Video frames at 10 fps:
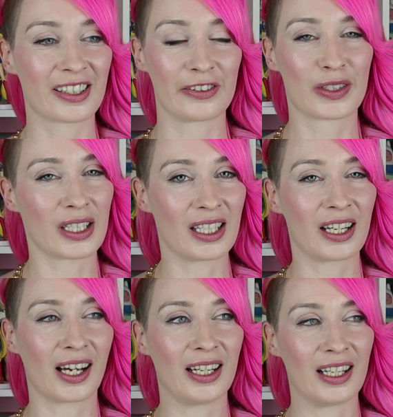So it's
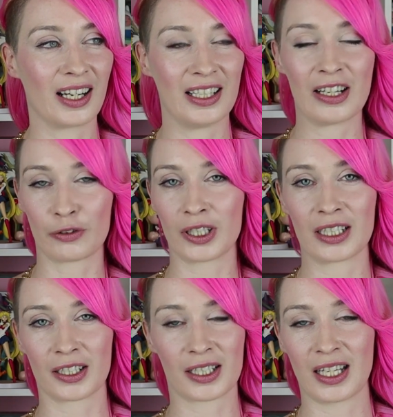like I, I never
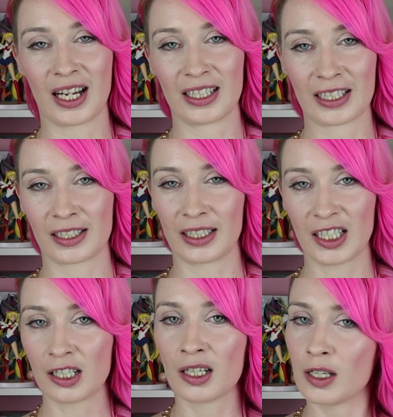understand this
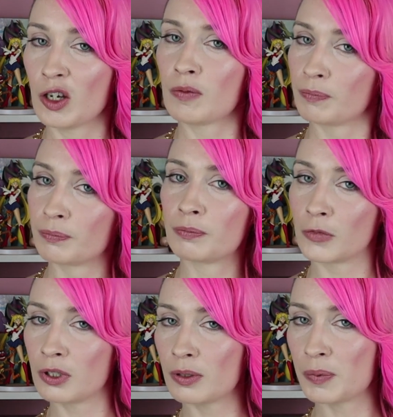like
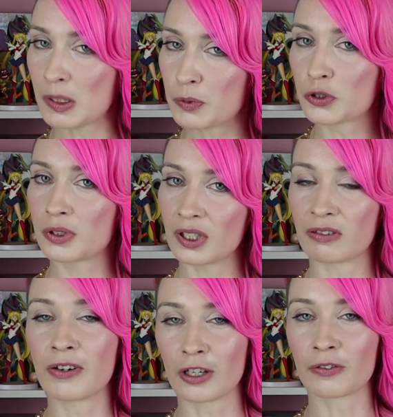those people should
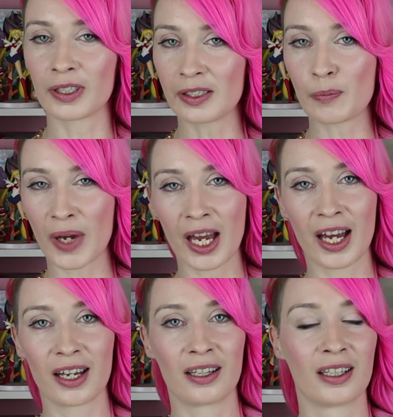have felt really
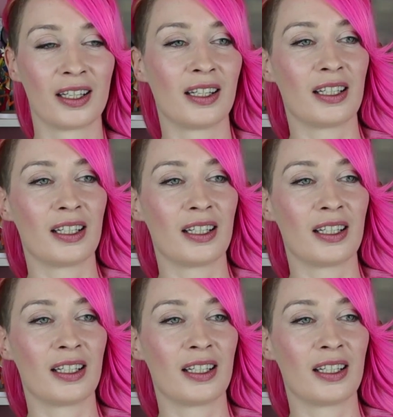bad.